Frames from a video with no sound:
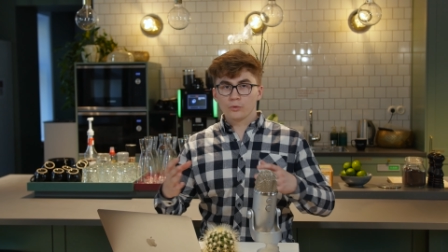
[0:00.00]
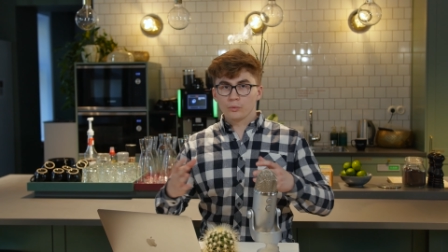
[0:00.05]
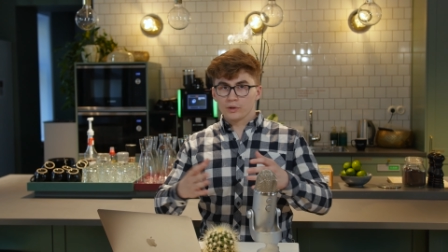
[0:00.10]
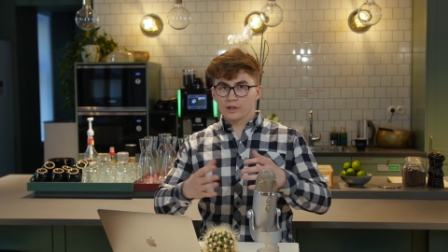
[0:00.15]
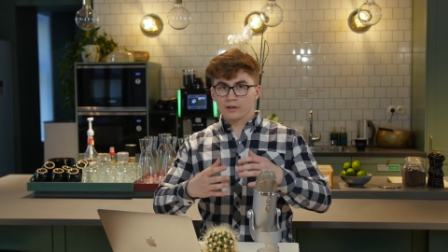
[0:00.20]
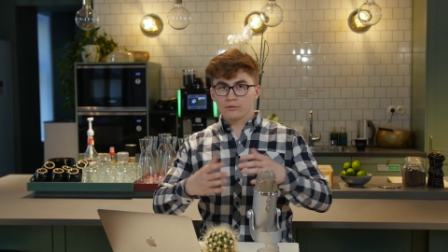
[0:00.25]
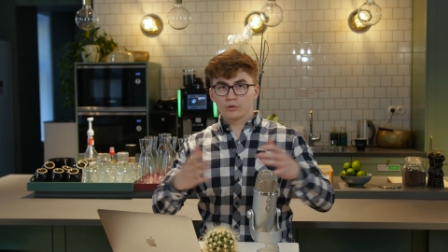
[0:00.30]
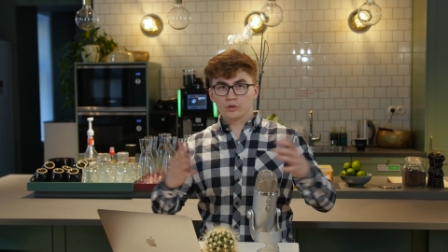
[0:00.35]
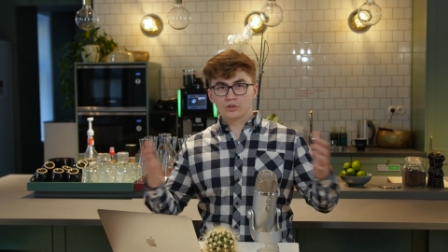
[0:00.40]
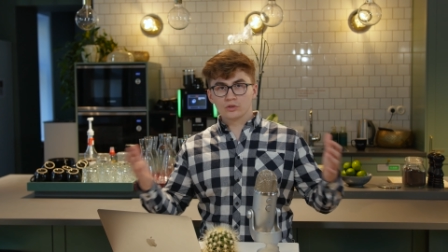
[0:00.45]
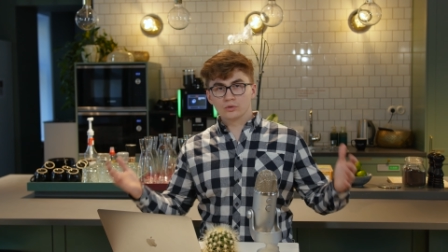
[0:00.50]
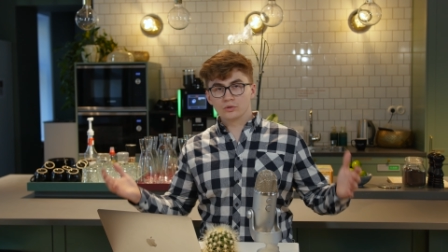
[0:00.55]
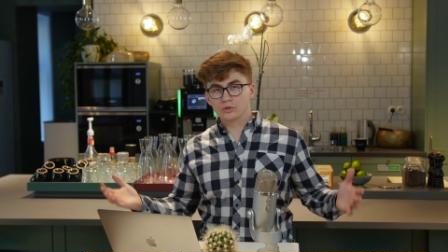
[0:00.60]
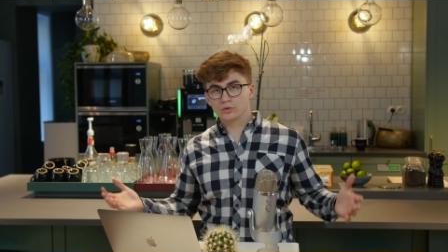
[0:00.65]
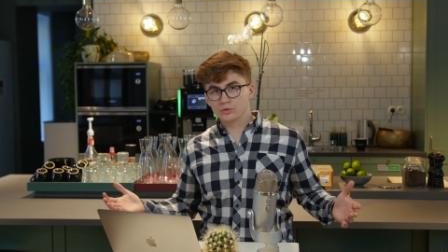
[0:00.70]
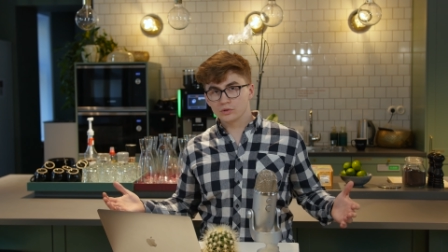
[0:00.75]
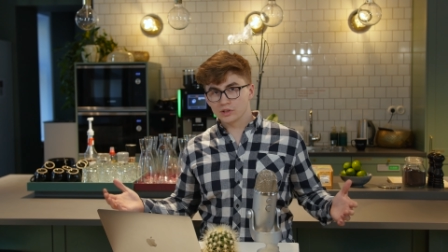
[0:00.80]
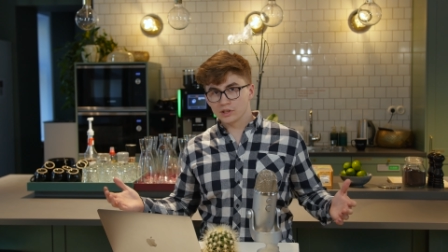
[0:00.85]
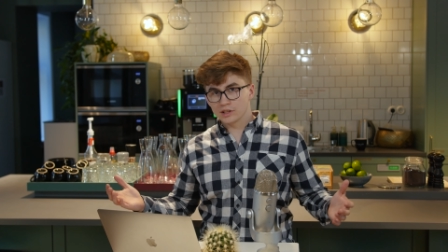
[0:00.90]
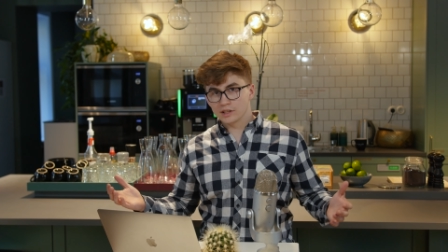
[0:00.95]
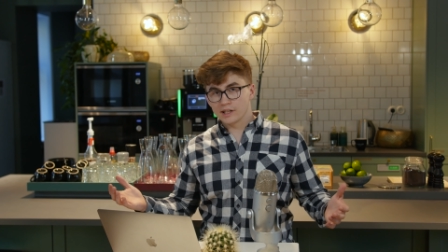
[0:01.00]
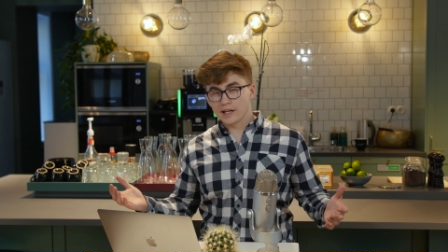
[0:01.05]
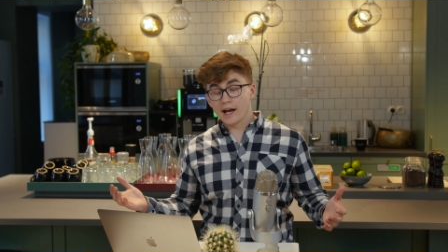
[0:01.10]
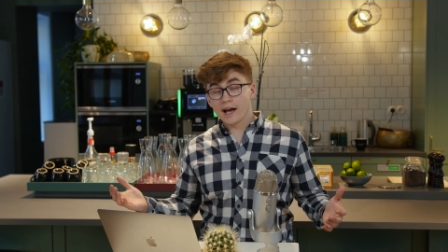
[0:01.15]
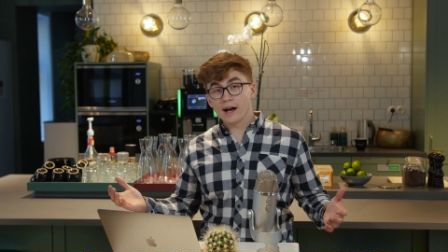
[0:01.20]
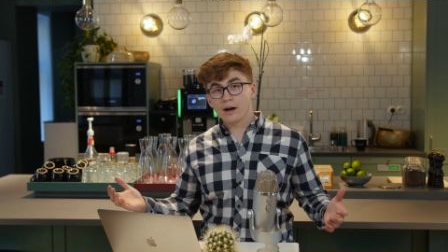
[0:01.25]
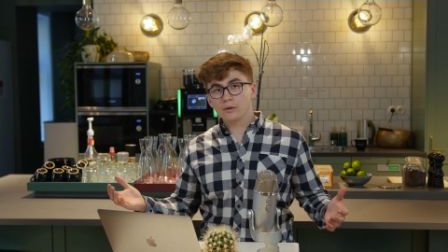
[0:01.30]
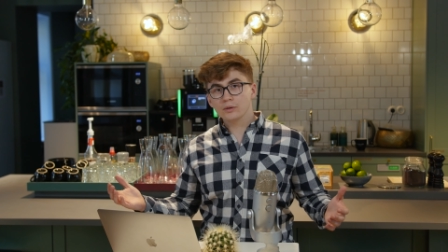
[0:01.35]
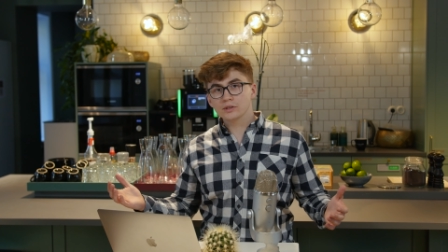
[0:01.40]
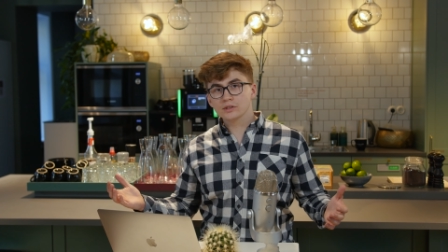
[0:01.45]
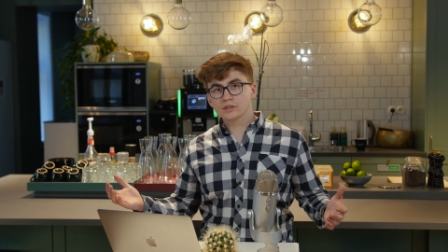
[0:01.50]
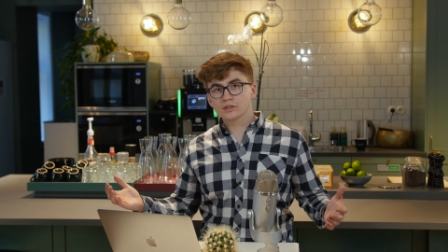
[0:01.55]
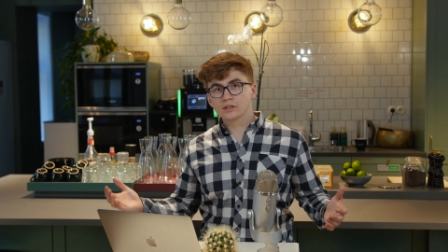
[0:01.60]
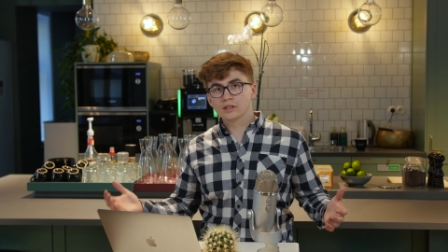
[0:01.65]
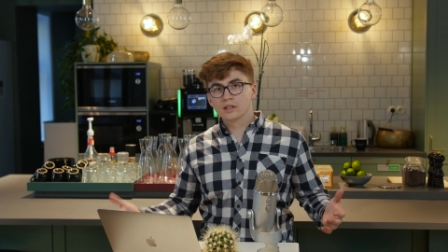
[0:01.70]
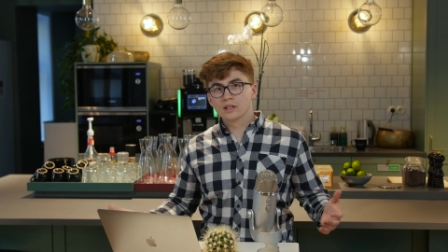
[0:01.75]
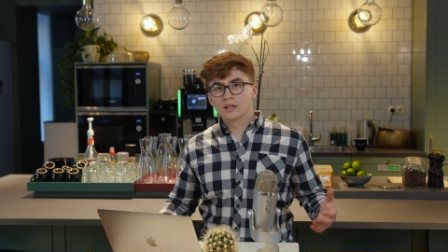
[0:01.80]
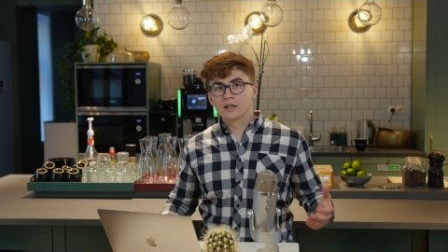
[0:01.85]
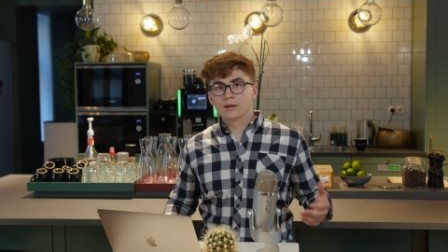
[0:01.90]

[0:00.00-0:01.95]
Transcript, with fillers: whatever you use in-house,